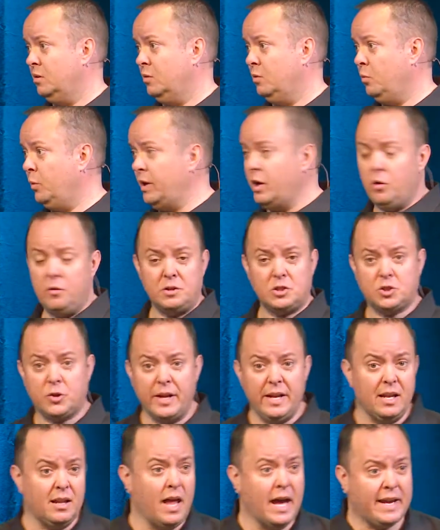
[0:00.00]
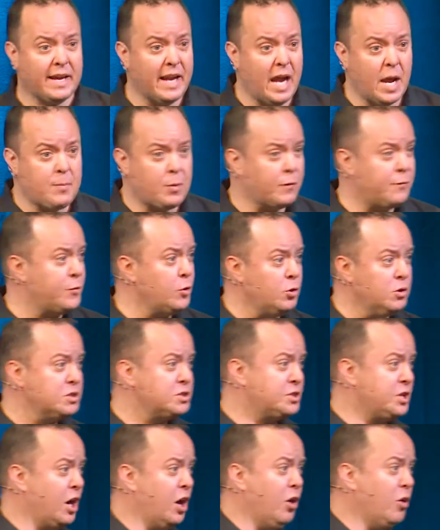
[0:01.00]
We don't treat it like an April Fool's
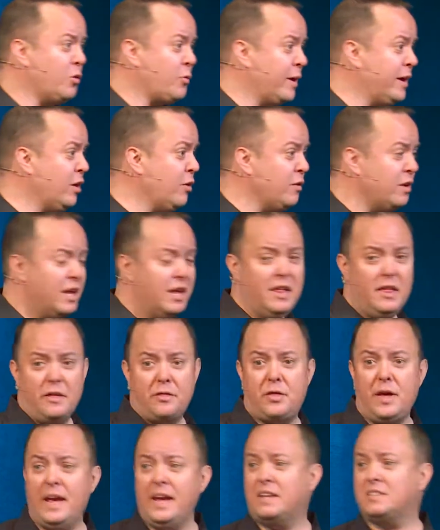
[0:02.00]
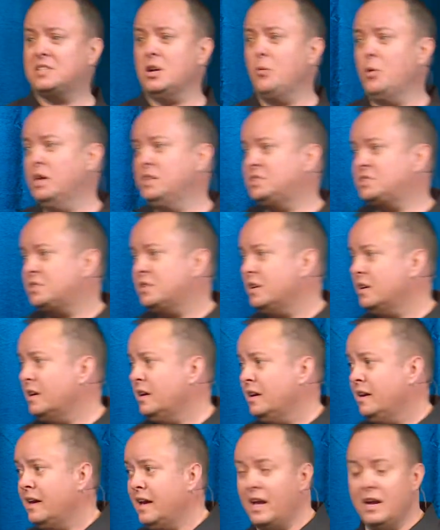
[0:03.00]
joke. We don't think someone's,
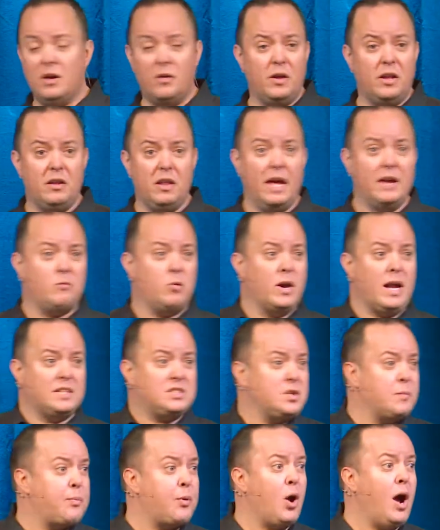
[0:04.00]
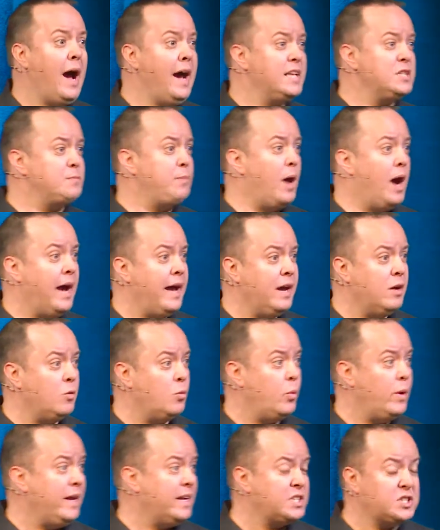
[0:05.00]
like we're not surprised by it.
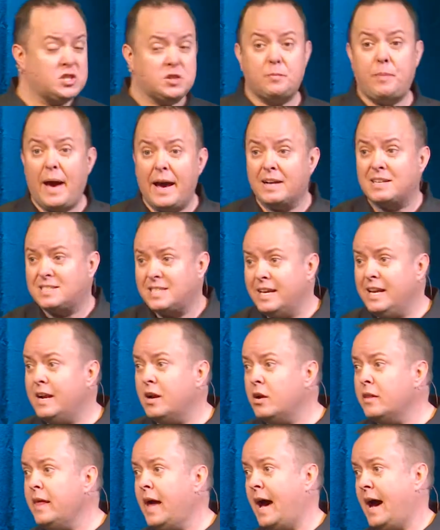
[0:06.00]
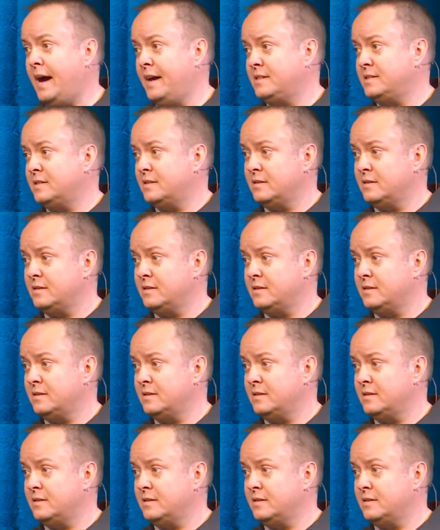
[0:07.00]
We expect to hear that.